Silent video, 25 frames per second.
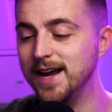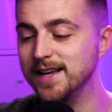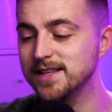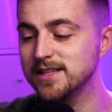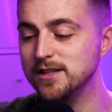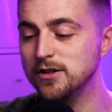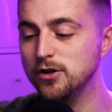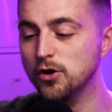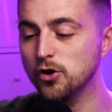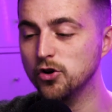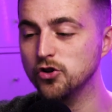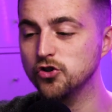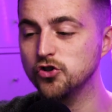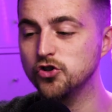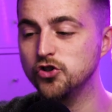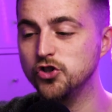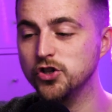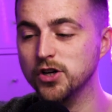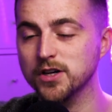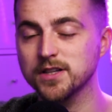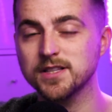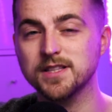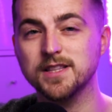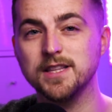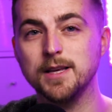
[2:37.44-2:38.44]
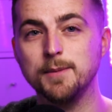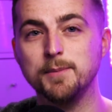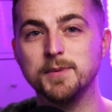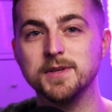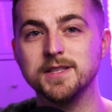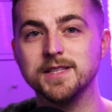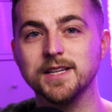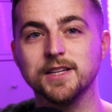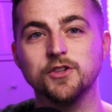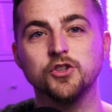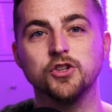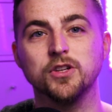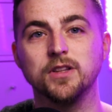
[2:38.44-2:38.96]
it's not just the
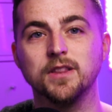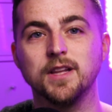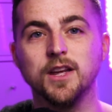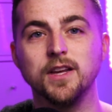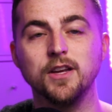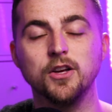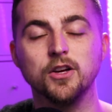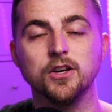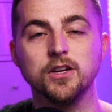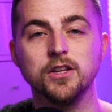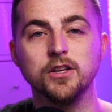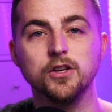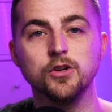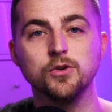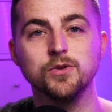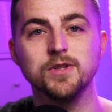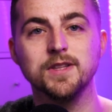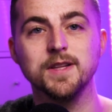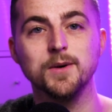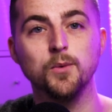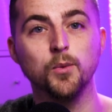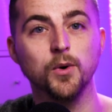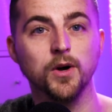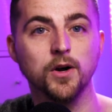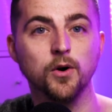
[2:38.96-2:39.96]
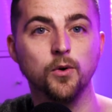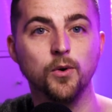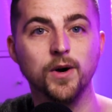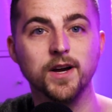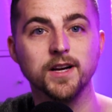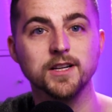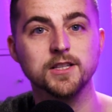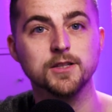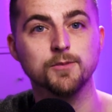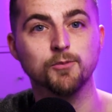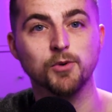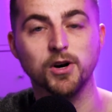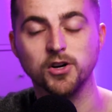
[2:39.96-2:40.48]
position that you can use the wiggle
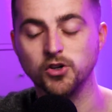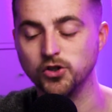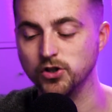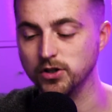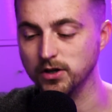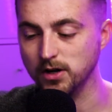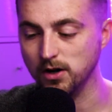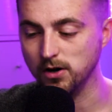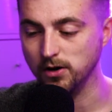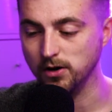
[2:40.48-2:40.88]
expression